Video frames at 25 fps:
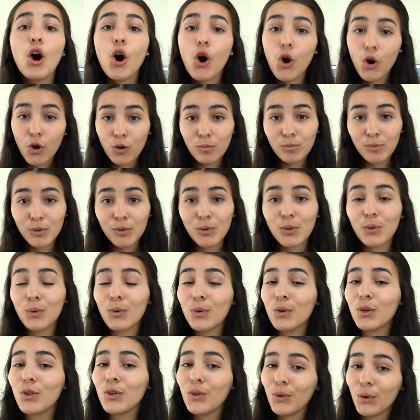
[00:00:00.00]

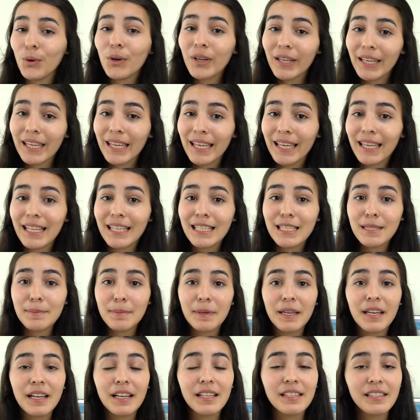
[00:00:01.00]
homeschool your kids,
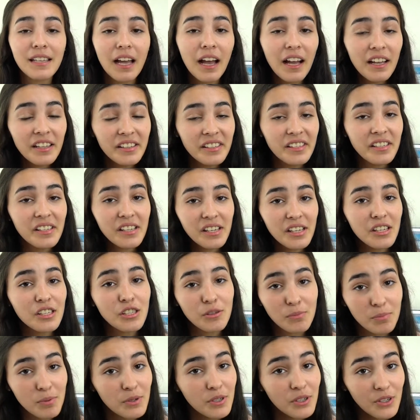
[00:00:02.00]
because I think
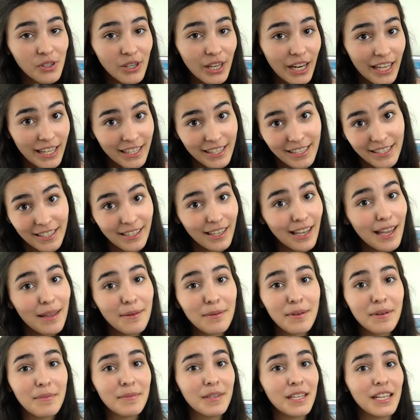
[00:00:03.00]
it's a pretty good idea.
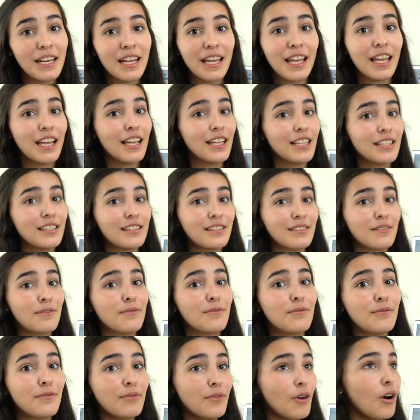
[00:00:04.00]
And I mean, it's a
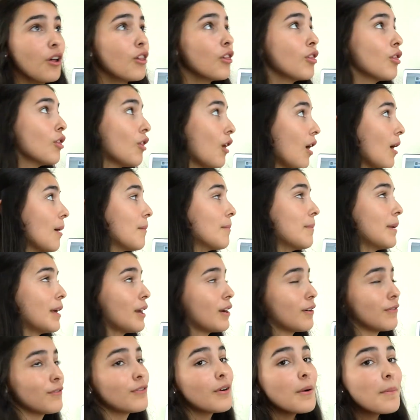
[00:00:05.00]
lot
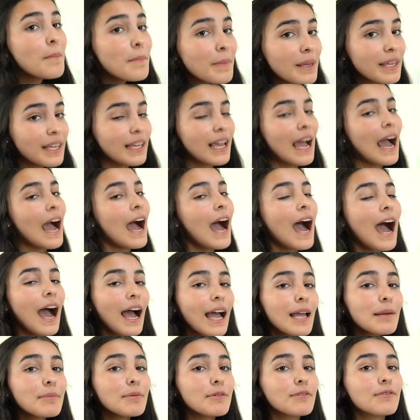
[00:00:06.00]
better for me.
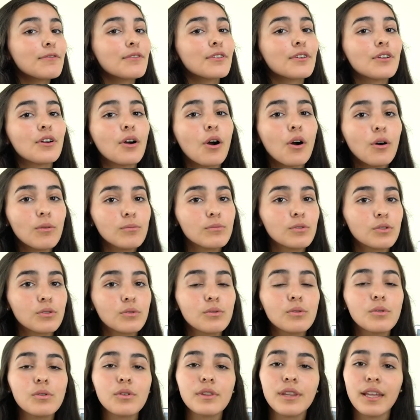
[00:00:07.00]
I prefer
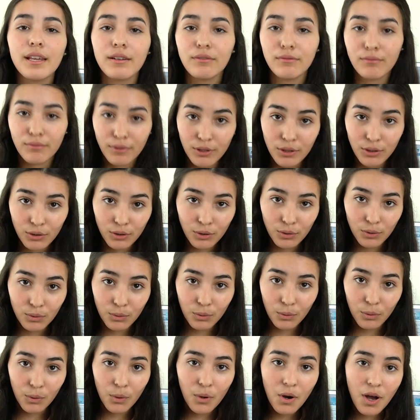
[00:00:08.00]
homeschool than real
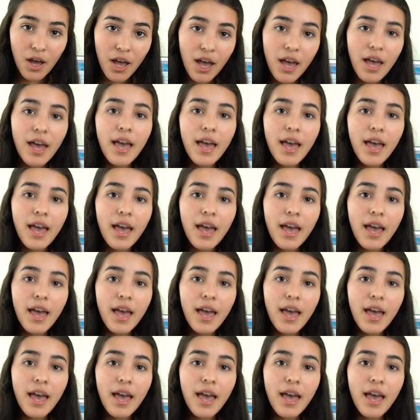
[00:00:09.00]
school.